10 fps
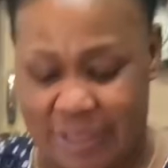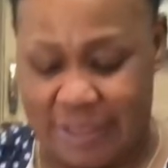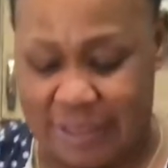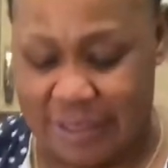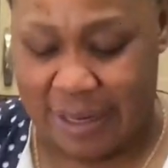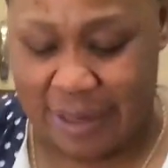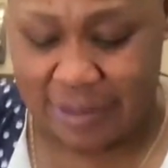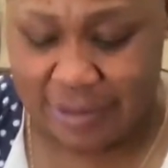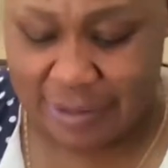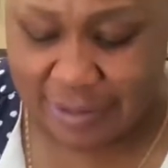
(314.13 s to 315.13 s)
it's
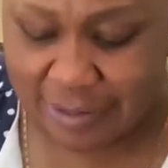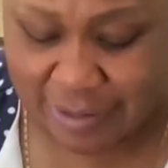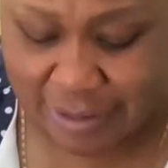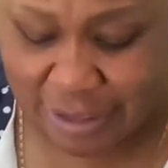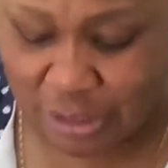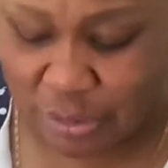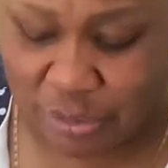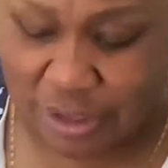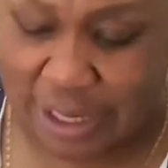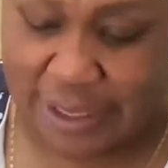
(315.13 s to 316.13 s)
done, it look
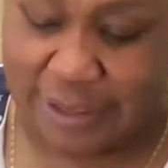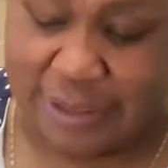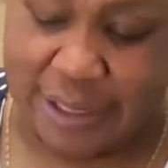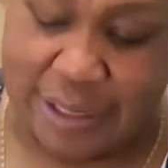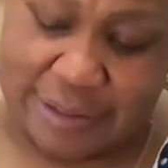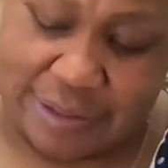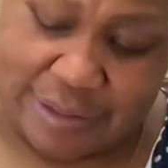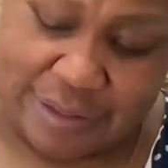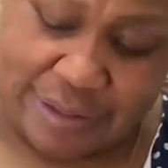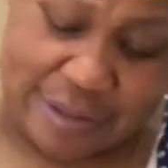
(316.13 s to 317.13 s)
like this.